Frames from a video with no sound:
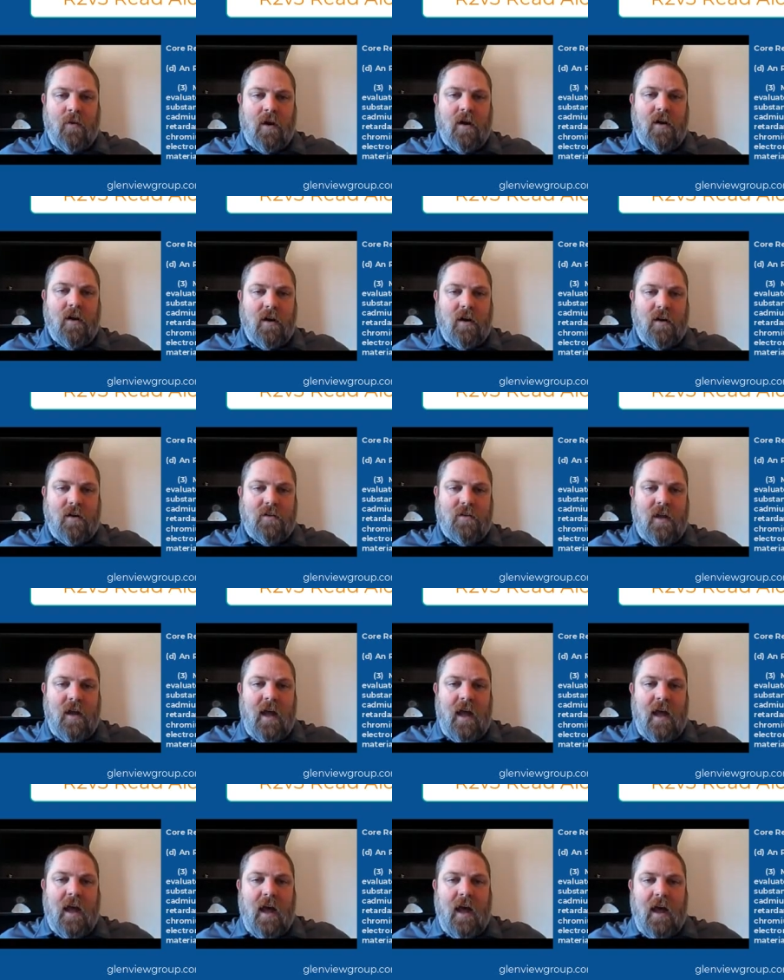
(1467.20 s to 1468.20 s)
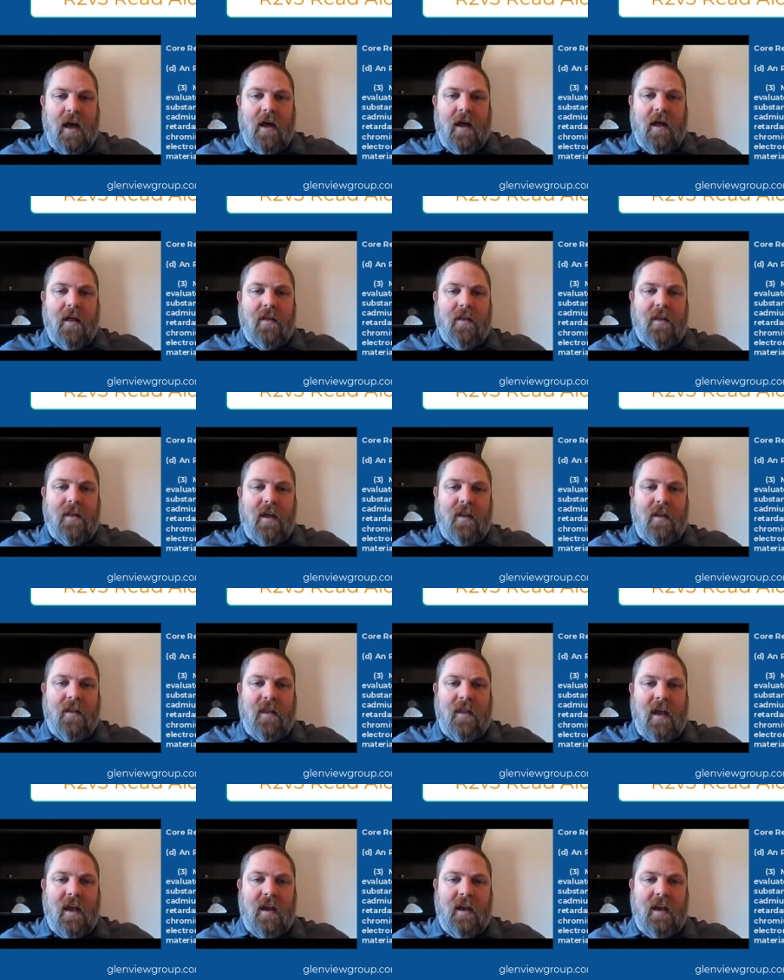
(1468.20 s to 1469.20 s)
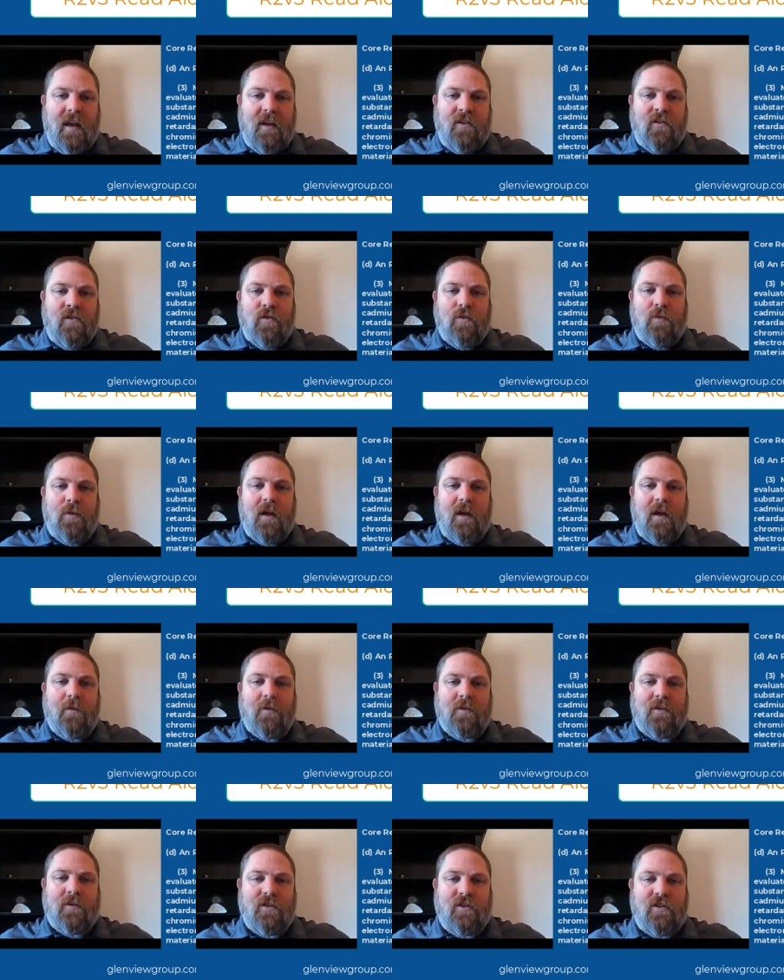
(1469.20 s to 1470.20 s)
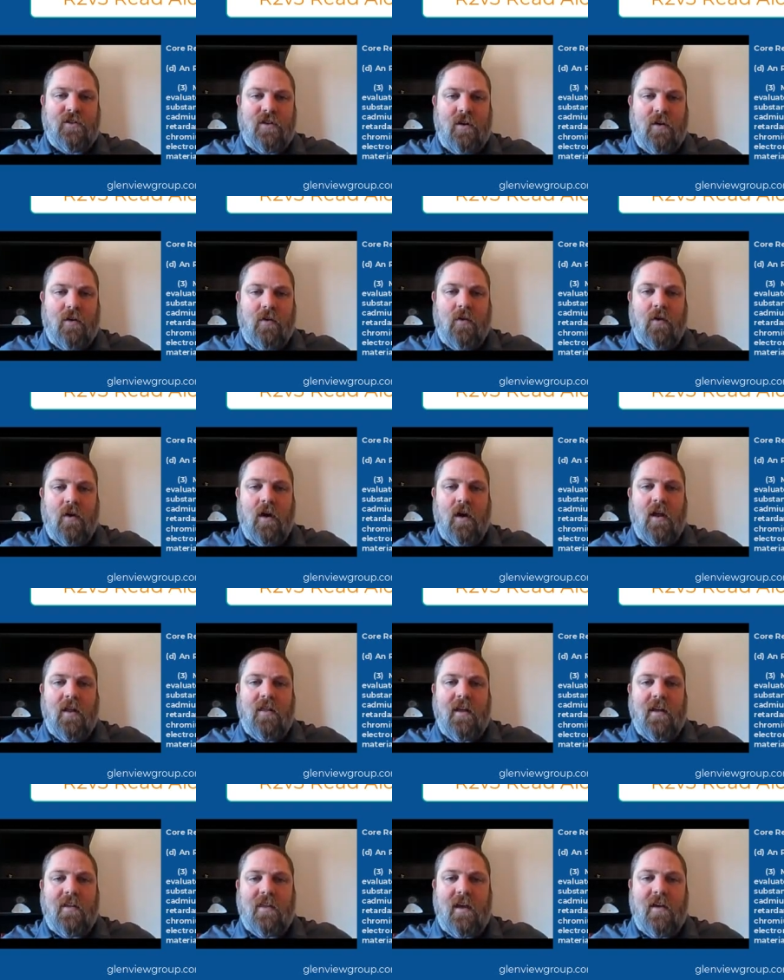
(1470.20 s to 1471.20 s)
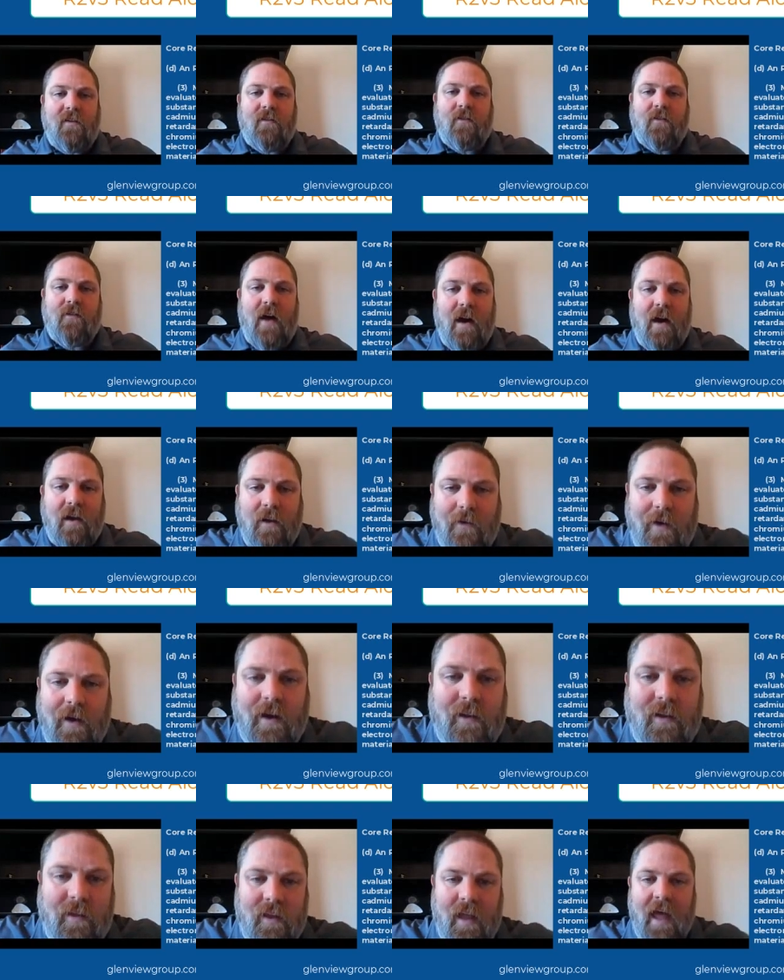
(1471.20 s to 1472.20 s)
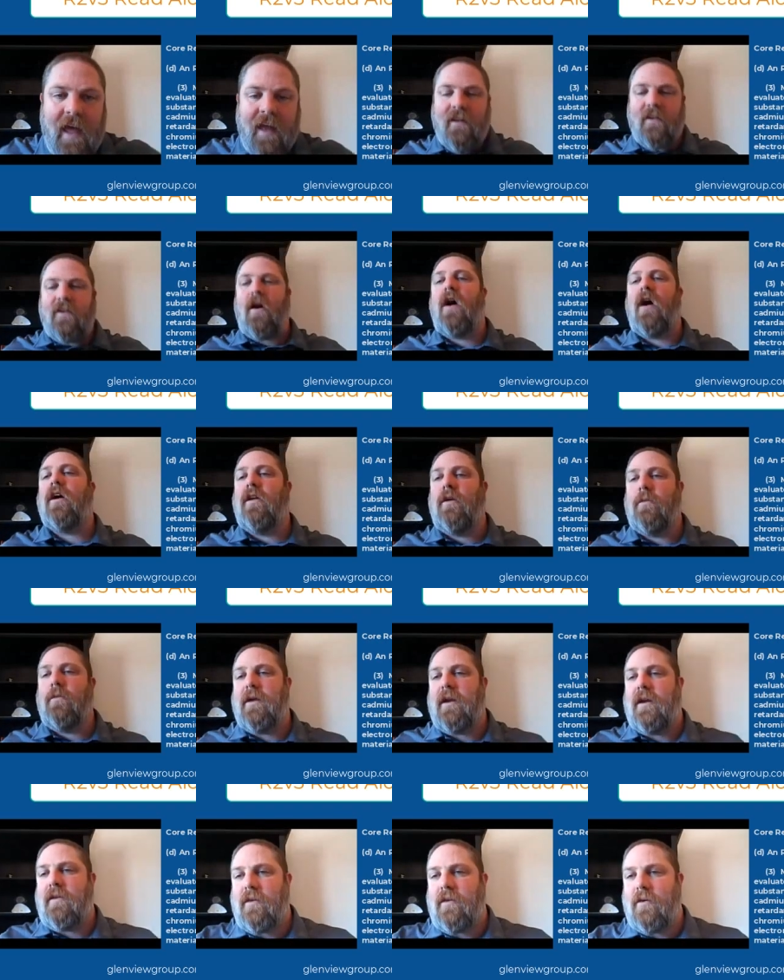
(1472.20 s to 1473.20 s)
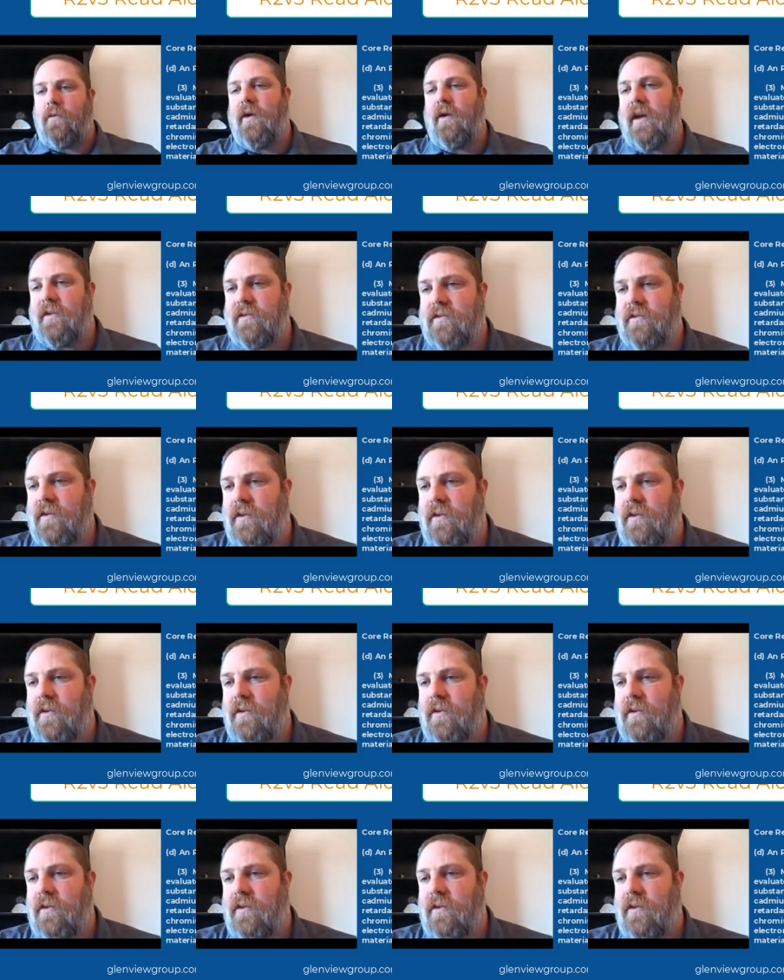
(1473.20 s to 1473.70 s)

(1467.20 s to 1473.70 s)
workers, then they need to be able to show that they've evaluated and documented the risks.